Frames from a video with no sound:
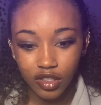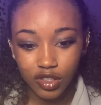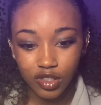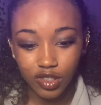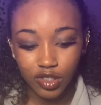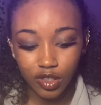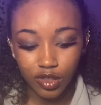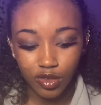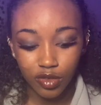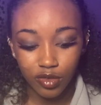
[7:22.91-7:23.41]

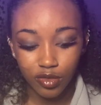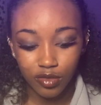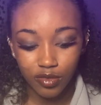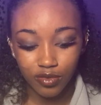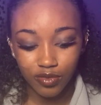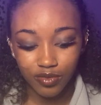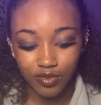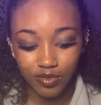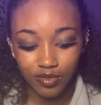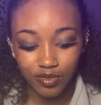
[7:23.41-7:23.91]
So
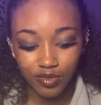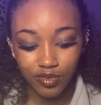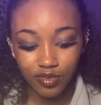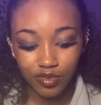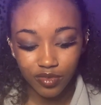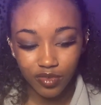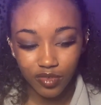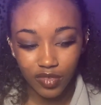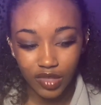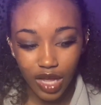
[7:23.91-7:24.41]

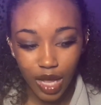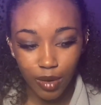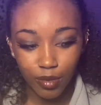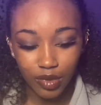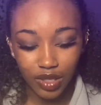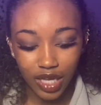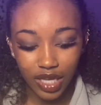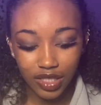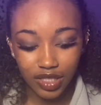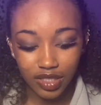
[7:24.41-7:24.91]
I'm
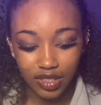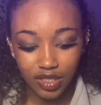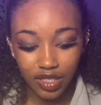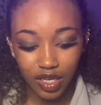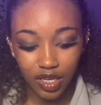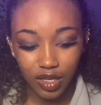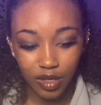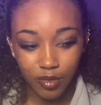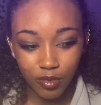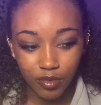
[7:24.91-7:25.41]
glad this
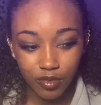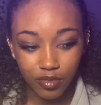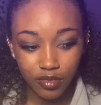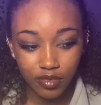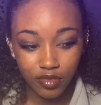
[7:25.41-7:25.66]
came